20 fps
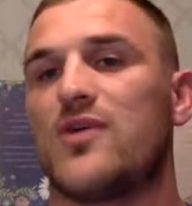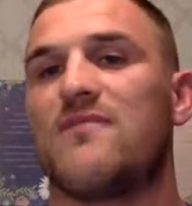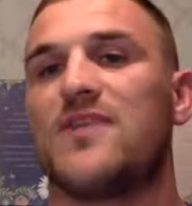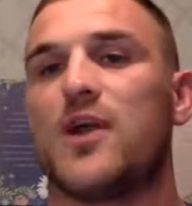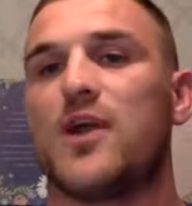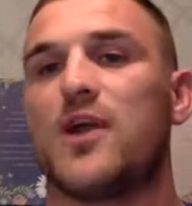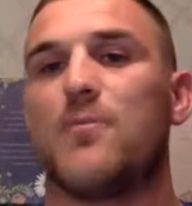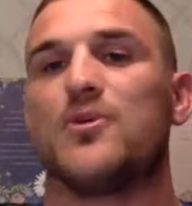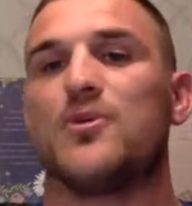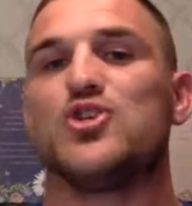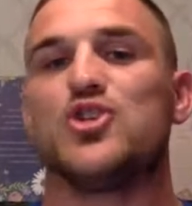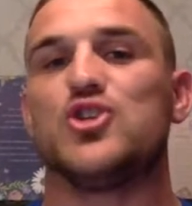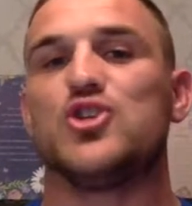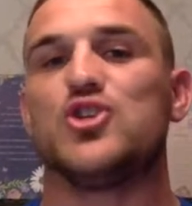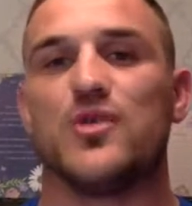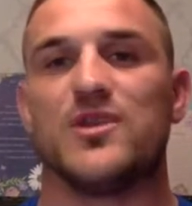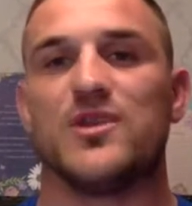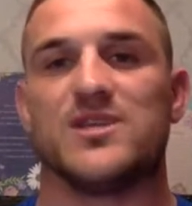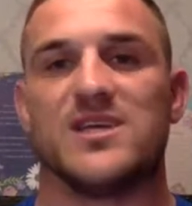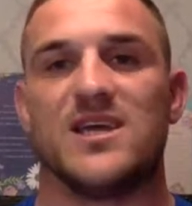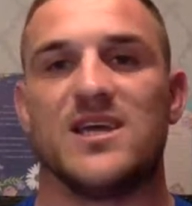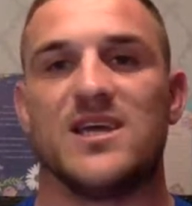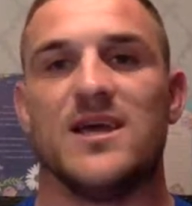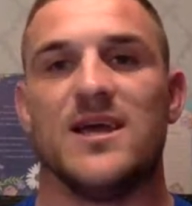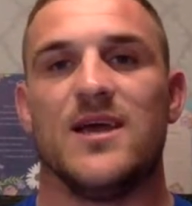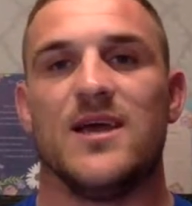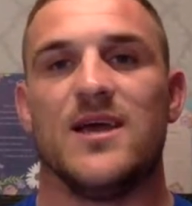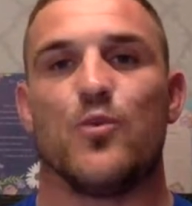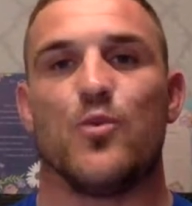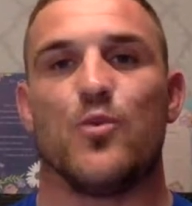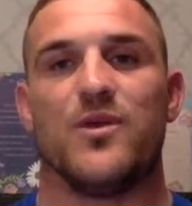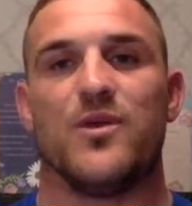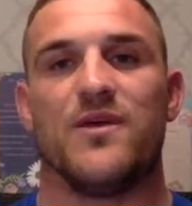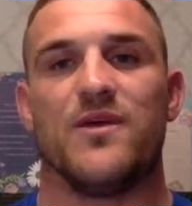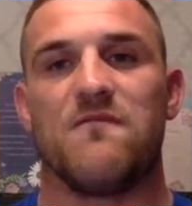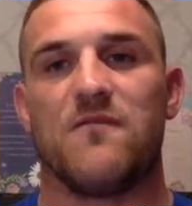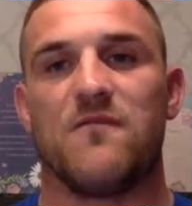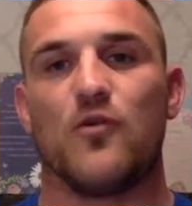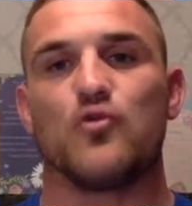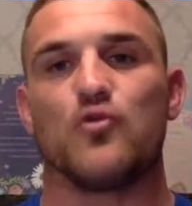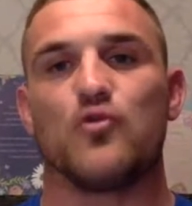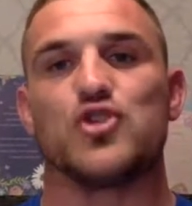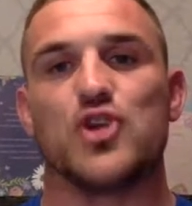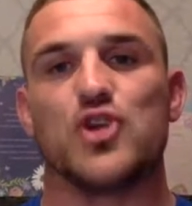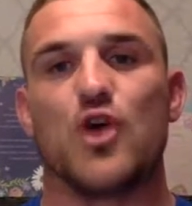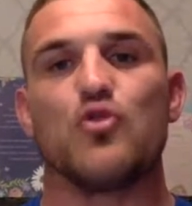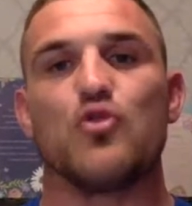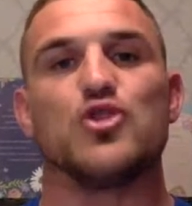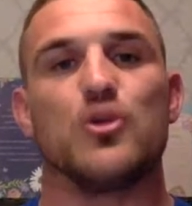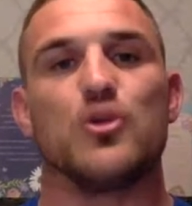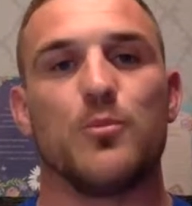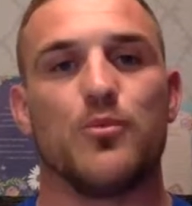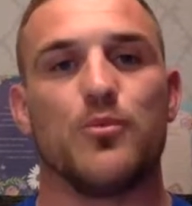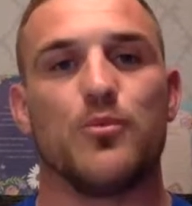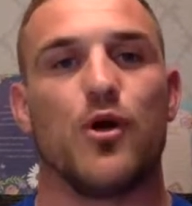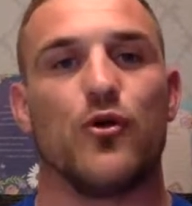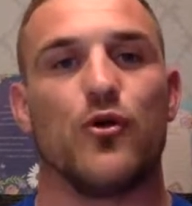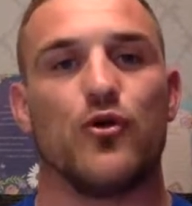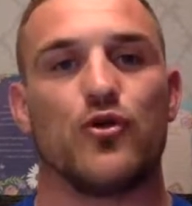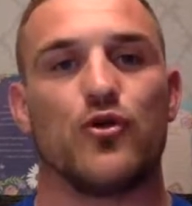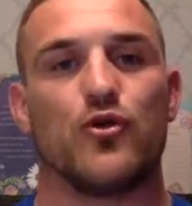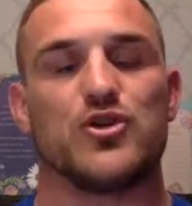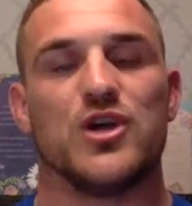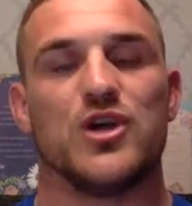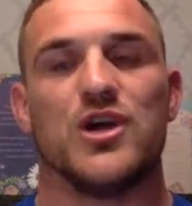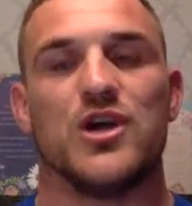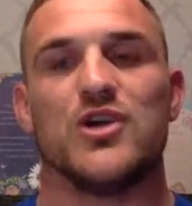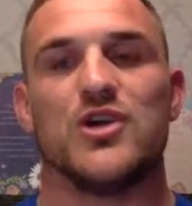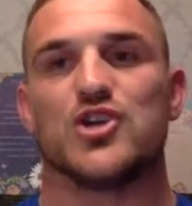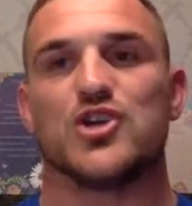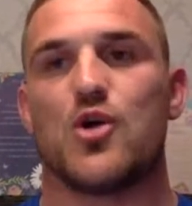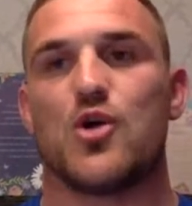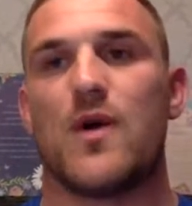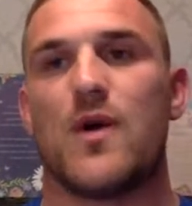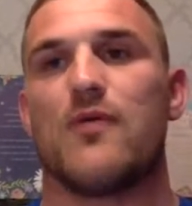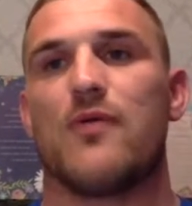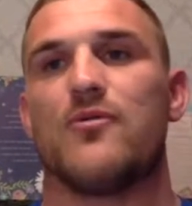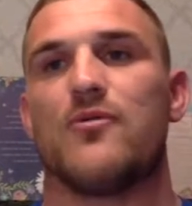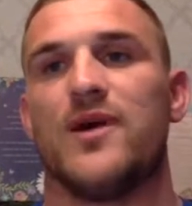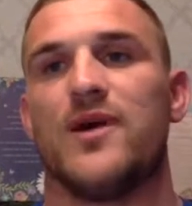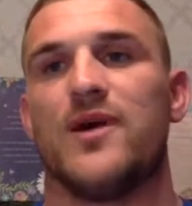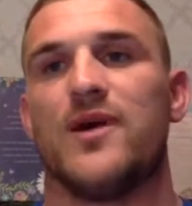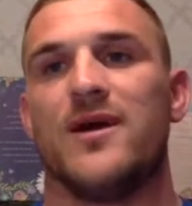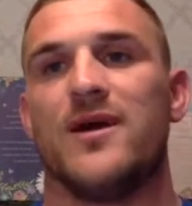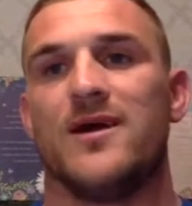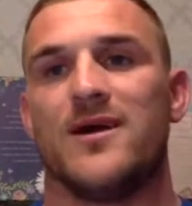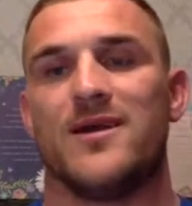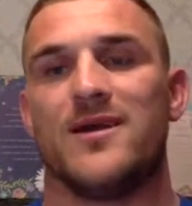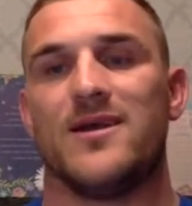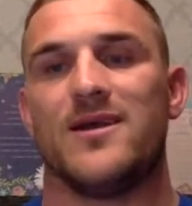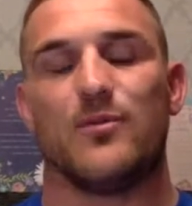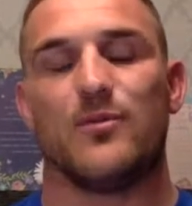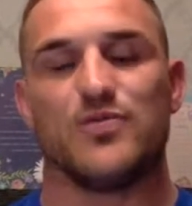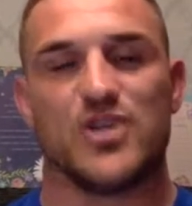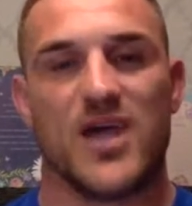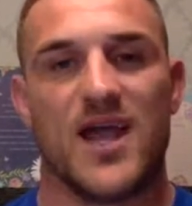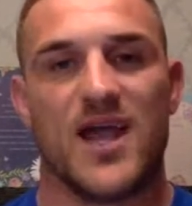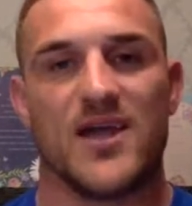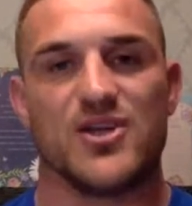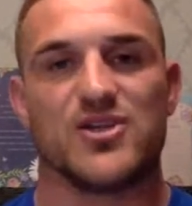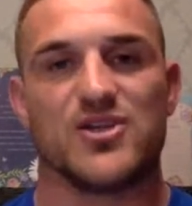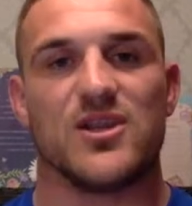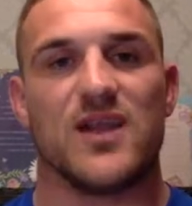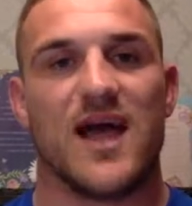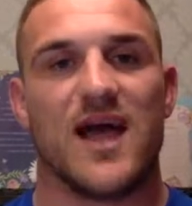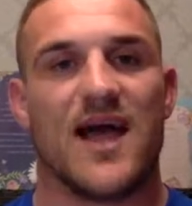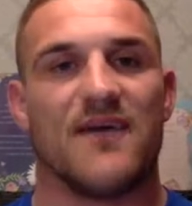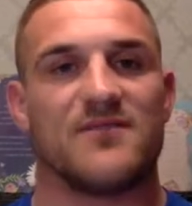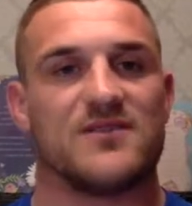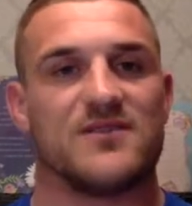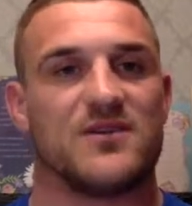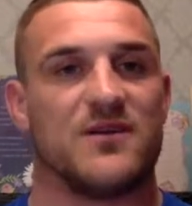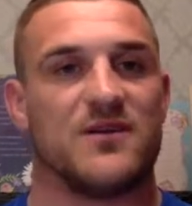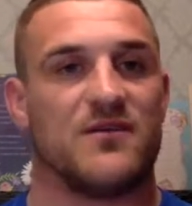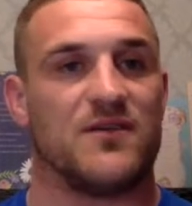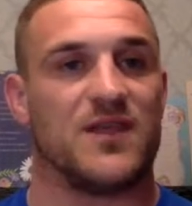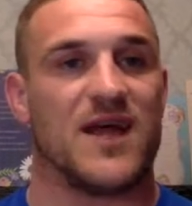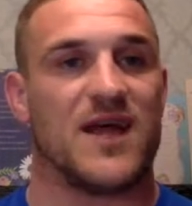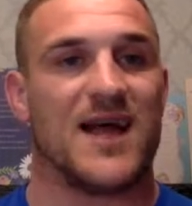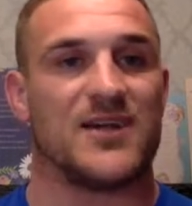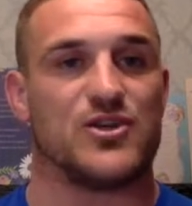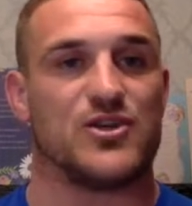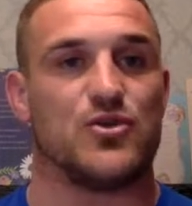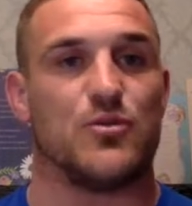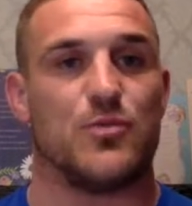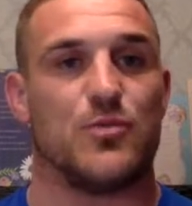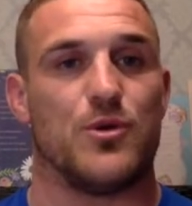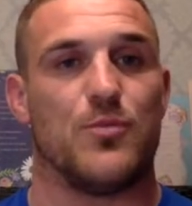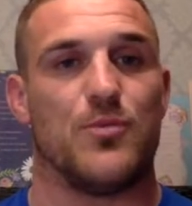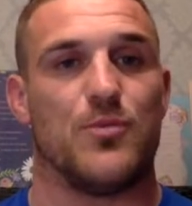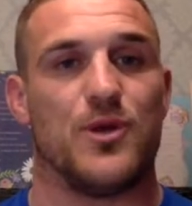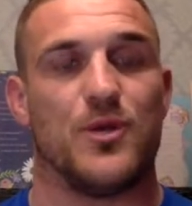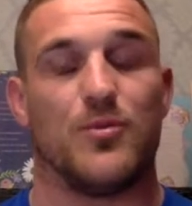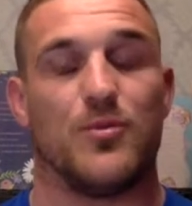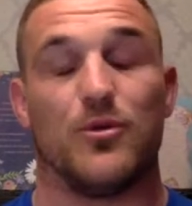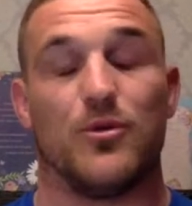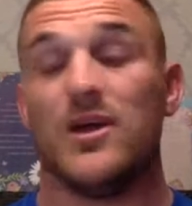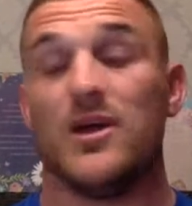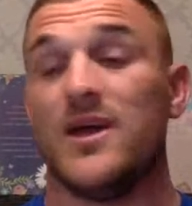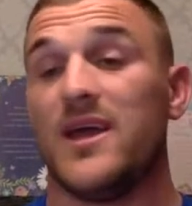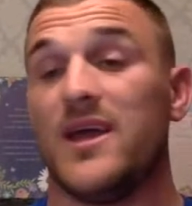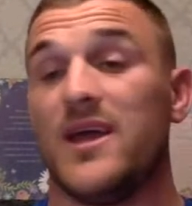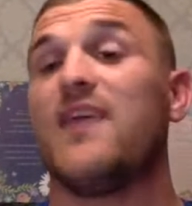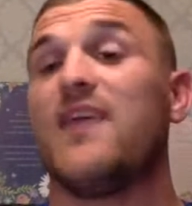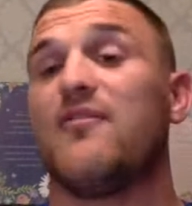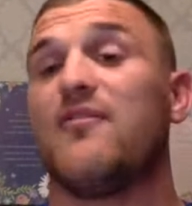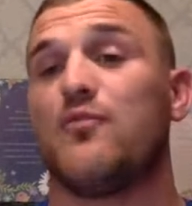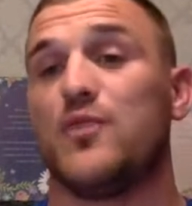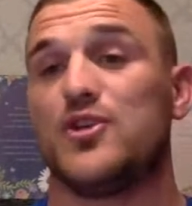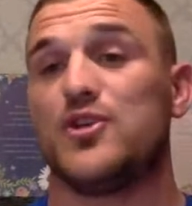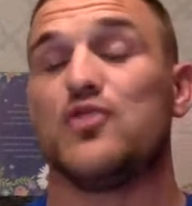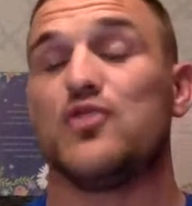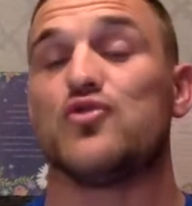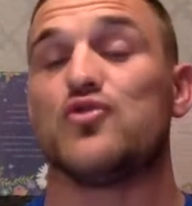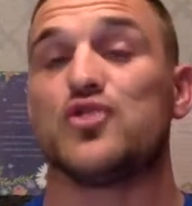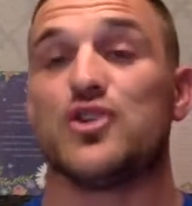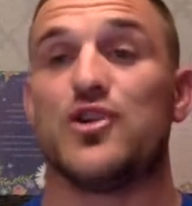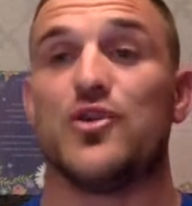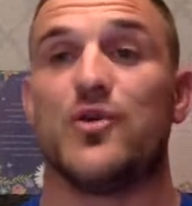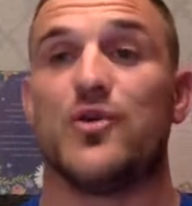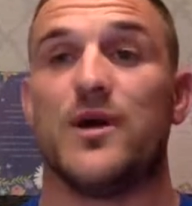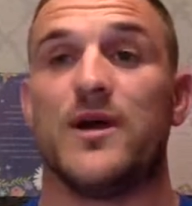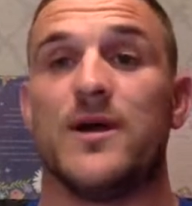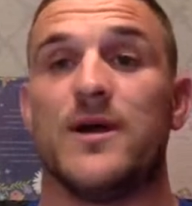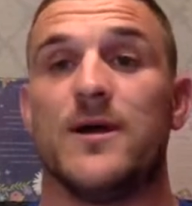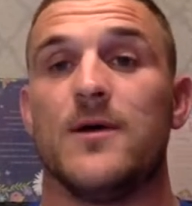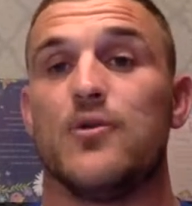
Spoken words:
the opportunity with a fun social product to go out there and help change the lives of a large number of people if we choose to do it.